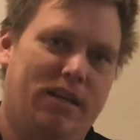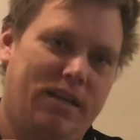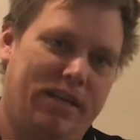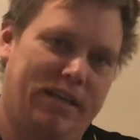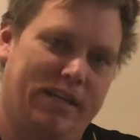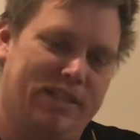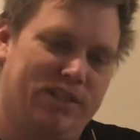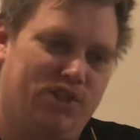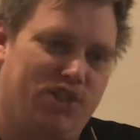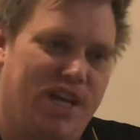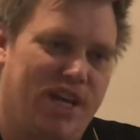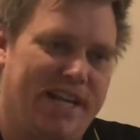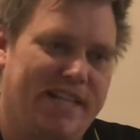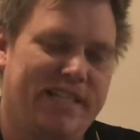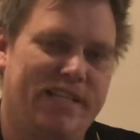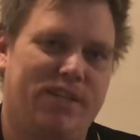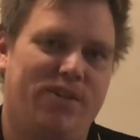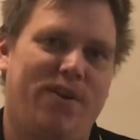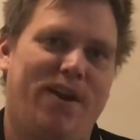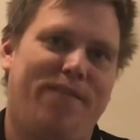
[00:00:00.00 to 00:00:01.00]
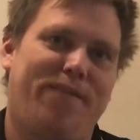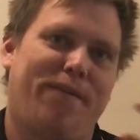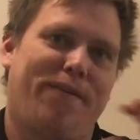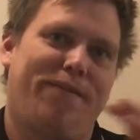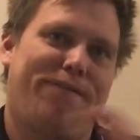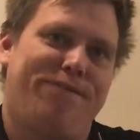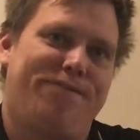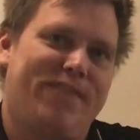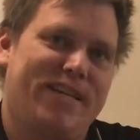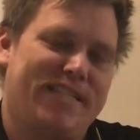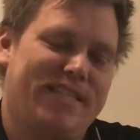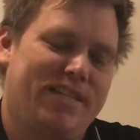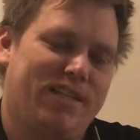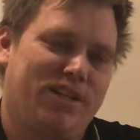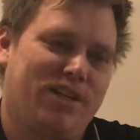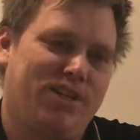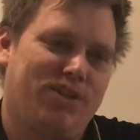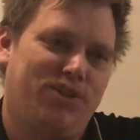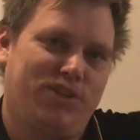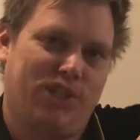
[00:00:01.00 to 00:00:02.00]
injected, you have a
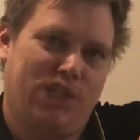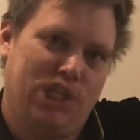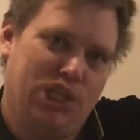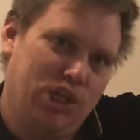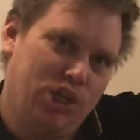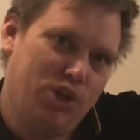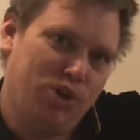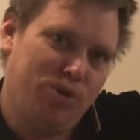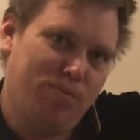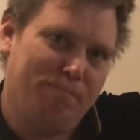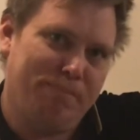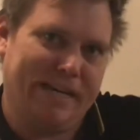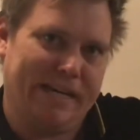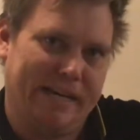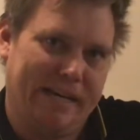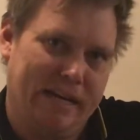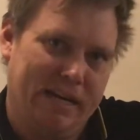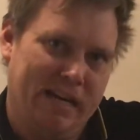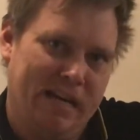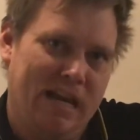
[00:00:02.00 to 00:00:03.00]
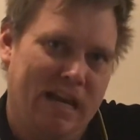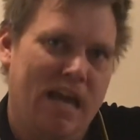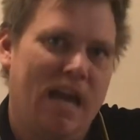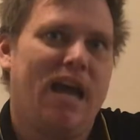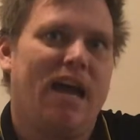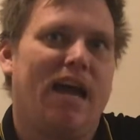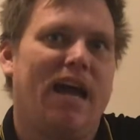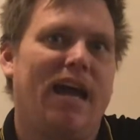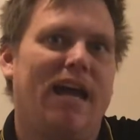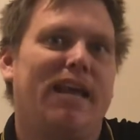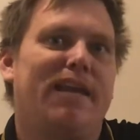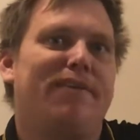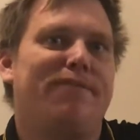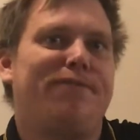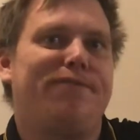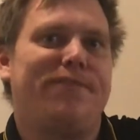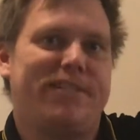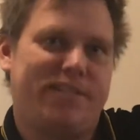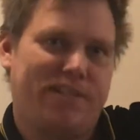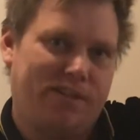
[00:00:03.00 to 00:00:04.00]
physical qubit. And a
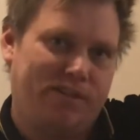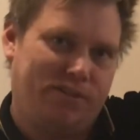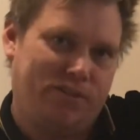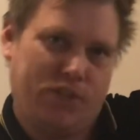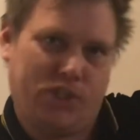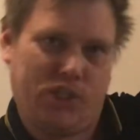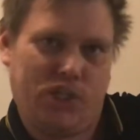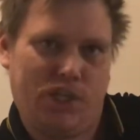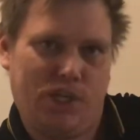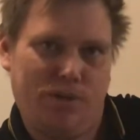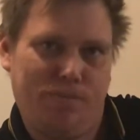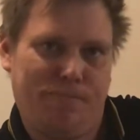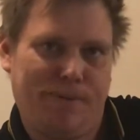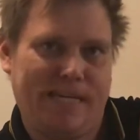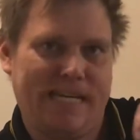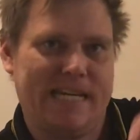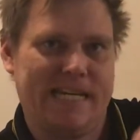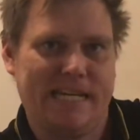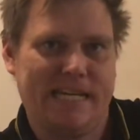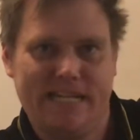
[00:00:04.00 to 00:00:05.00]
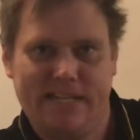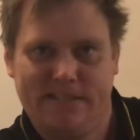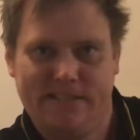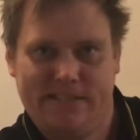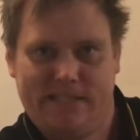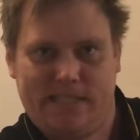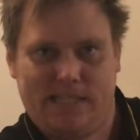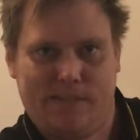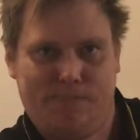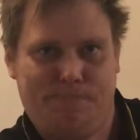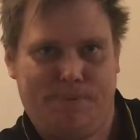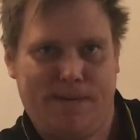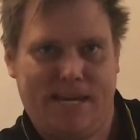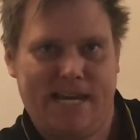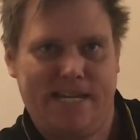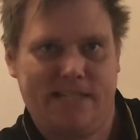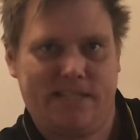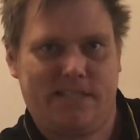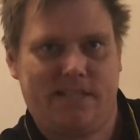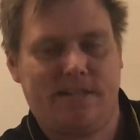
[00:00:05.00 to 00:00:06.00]
physical qubit in
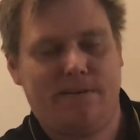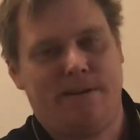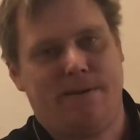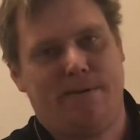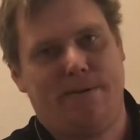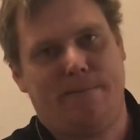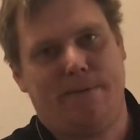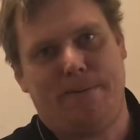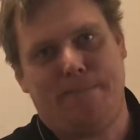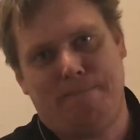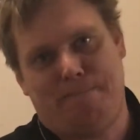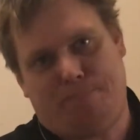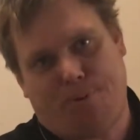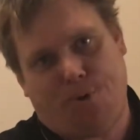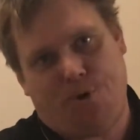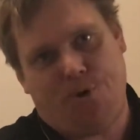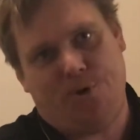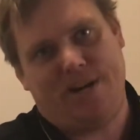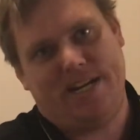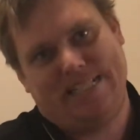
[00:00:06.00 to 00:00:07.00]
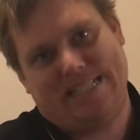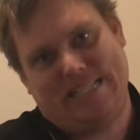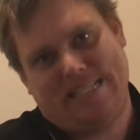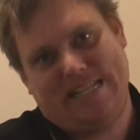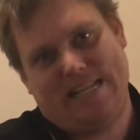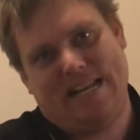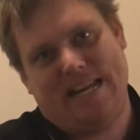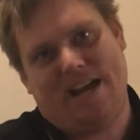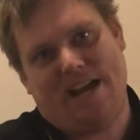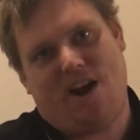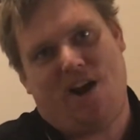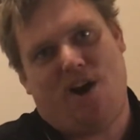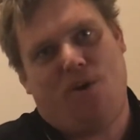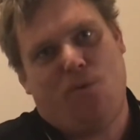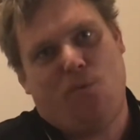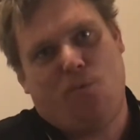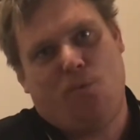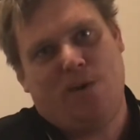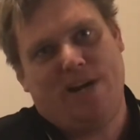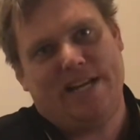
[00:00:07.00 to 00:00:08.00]
space imprinted
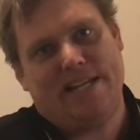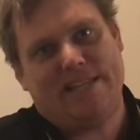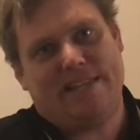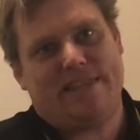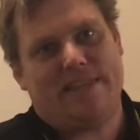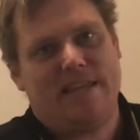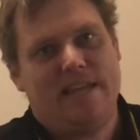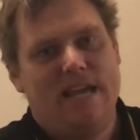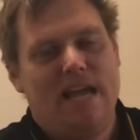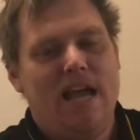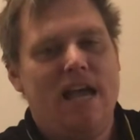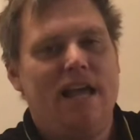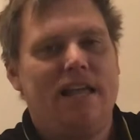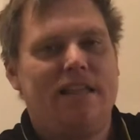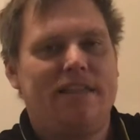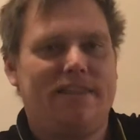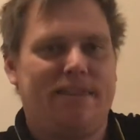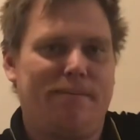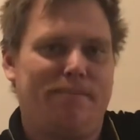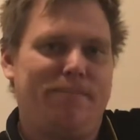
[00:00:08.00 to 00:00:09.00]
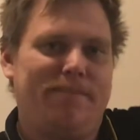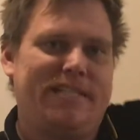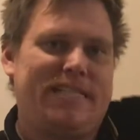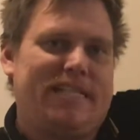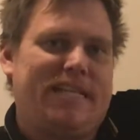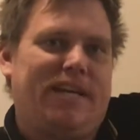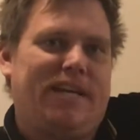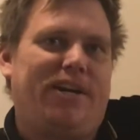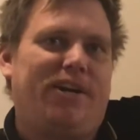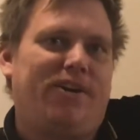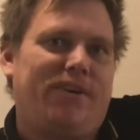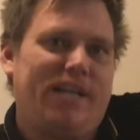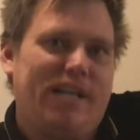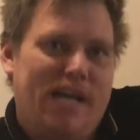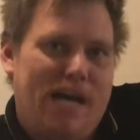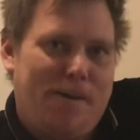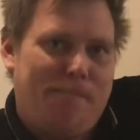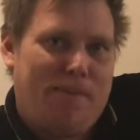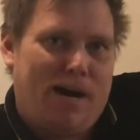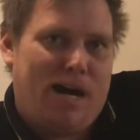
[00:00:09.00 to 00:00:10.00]
with the
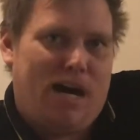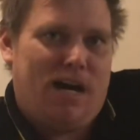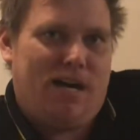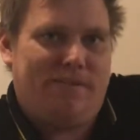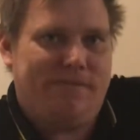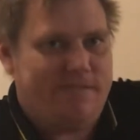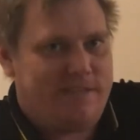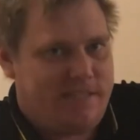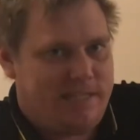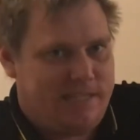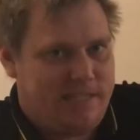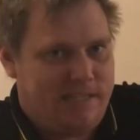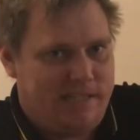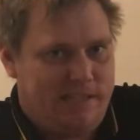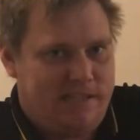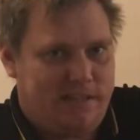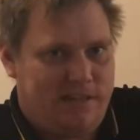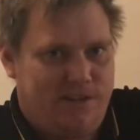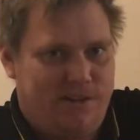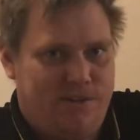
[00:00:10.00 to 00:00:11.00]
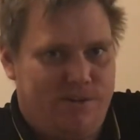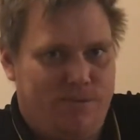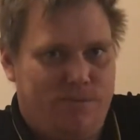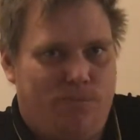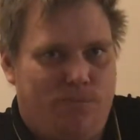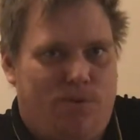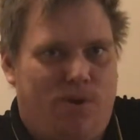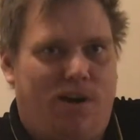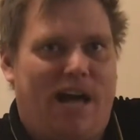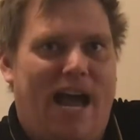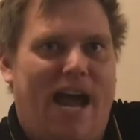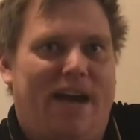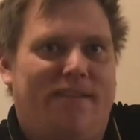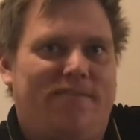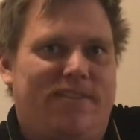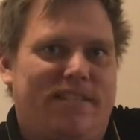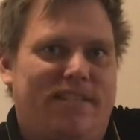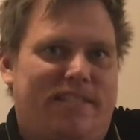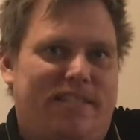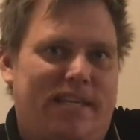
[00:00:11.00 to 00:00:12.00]
materium of silicone will
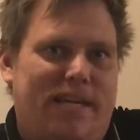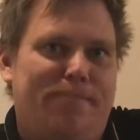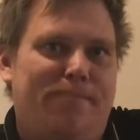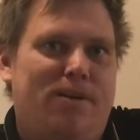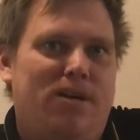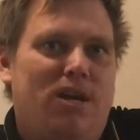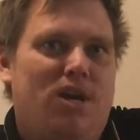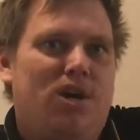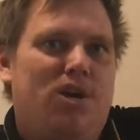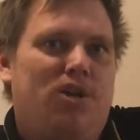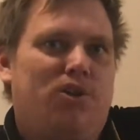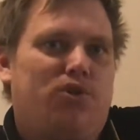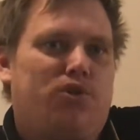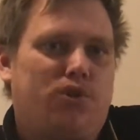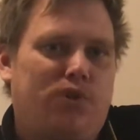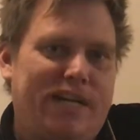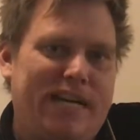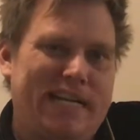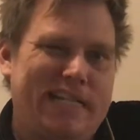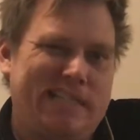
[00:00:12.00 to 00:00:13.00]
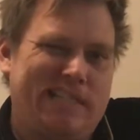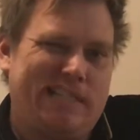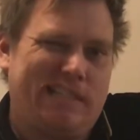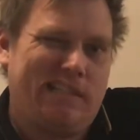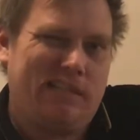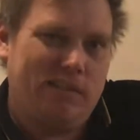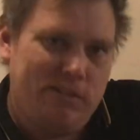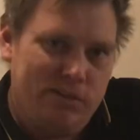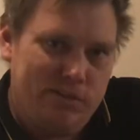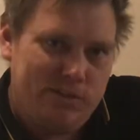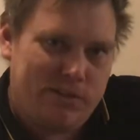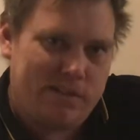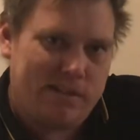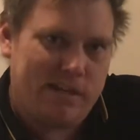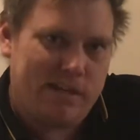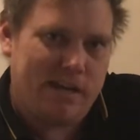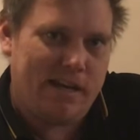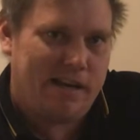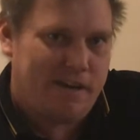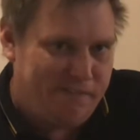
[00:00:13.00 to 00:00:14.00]
have the same
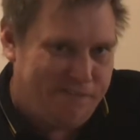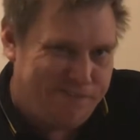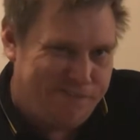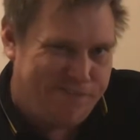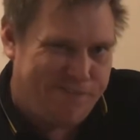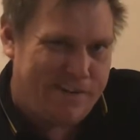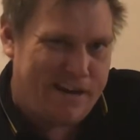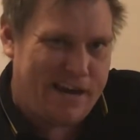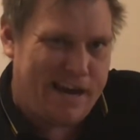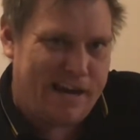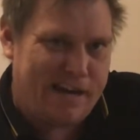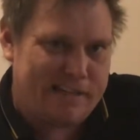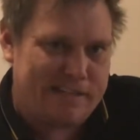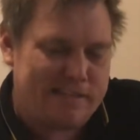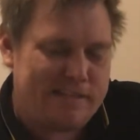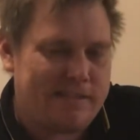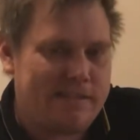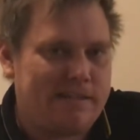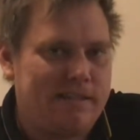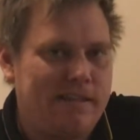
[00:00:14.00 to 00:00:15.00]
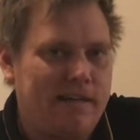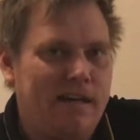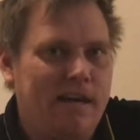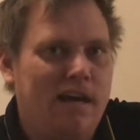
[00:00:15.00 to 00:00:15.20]
translucent effects